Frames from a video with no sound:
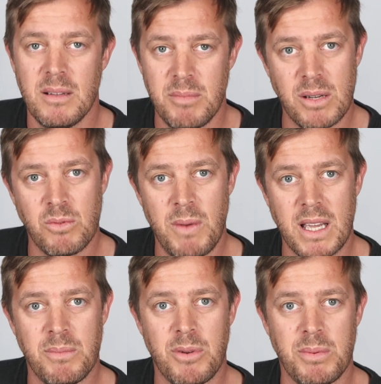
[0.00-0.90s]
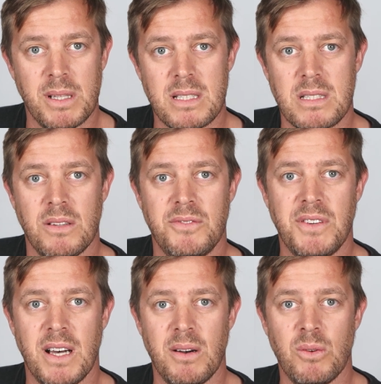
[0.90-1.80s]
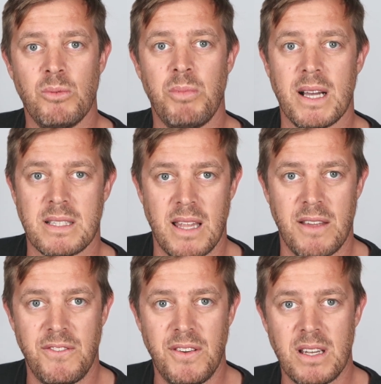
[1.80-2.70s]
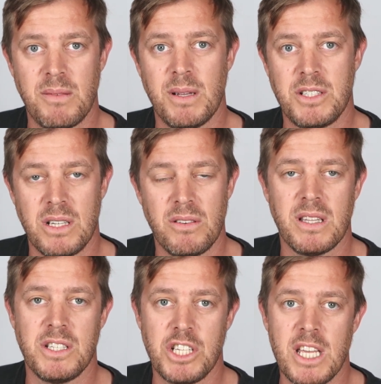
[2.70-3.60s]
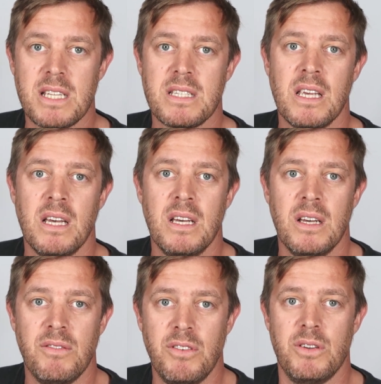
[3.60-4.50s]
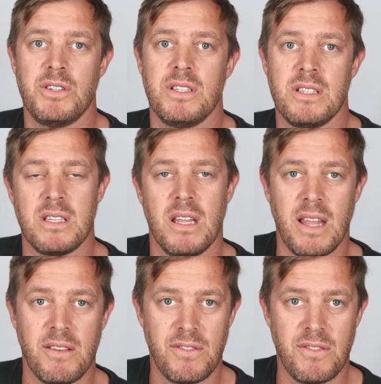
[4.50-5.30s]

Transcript: but we'll make a proper list of all bikes that they fit. But generally the GS versions, they